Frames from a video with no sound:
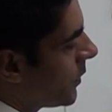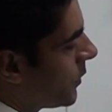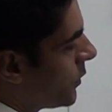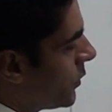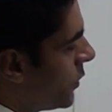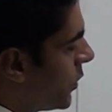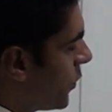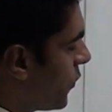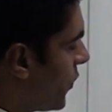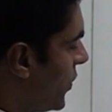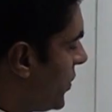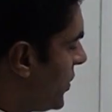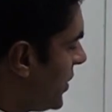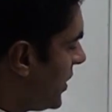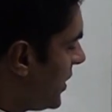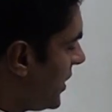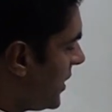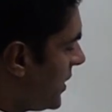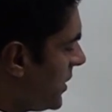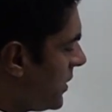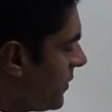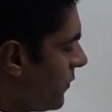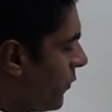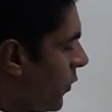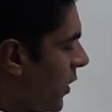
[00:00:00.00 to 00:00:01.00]
So the question
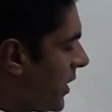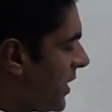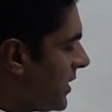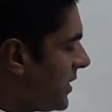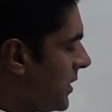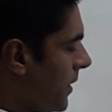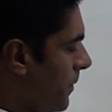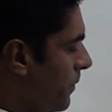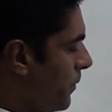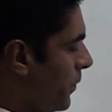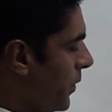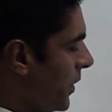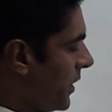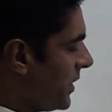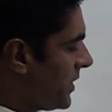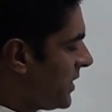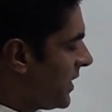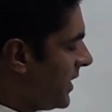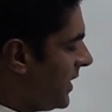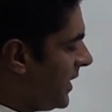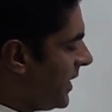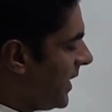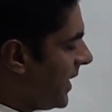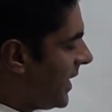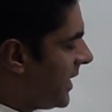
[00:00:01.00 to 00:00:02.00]
is, what is the
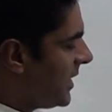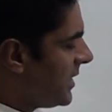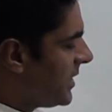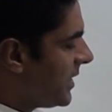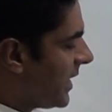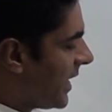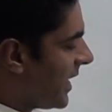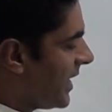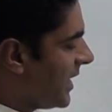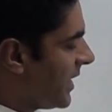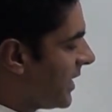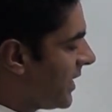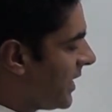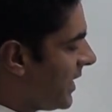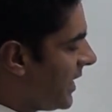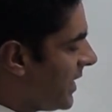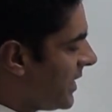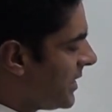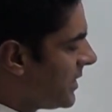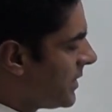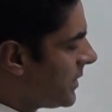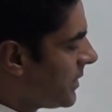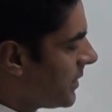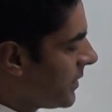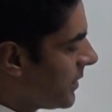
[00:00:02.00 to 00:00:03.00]
percentage
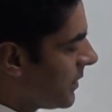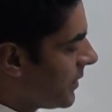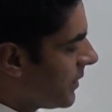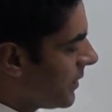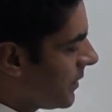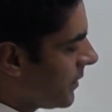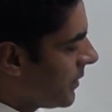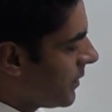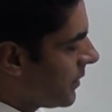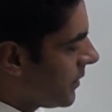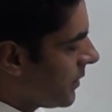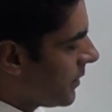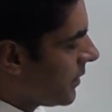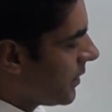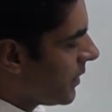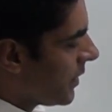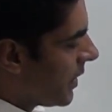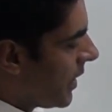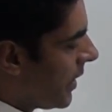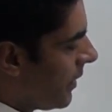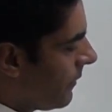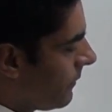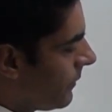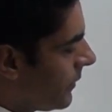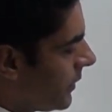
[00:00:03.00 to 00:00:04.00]
increase
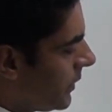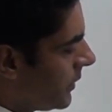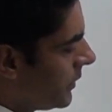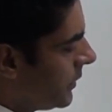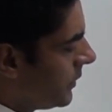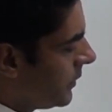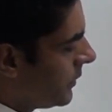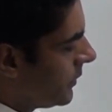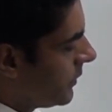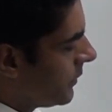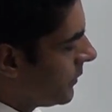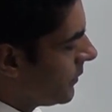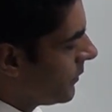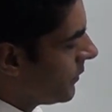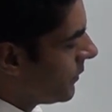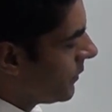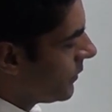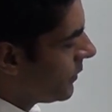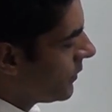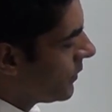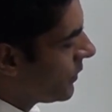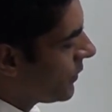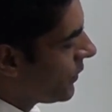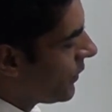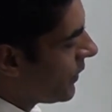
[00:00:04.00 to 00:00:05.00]
after
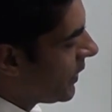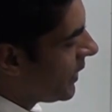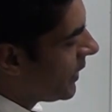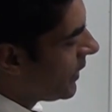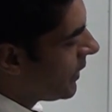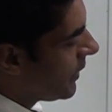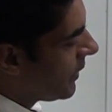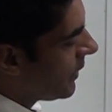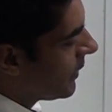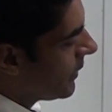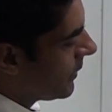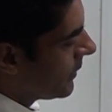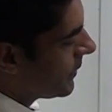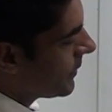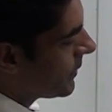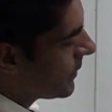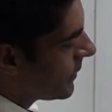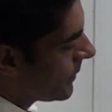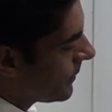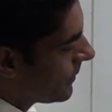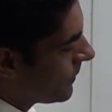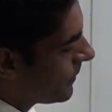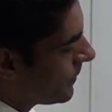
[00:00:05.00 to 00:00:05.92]
3 years?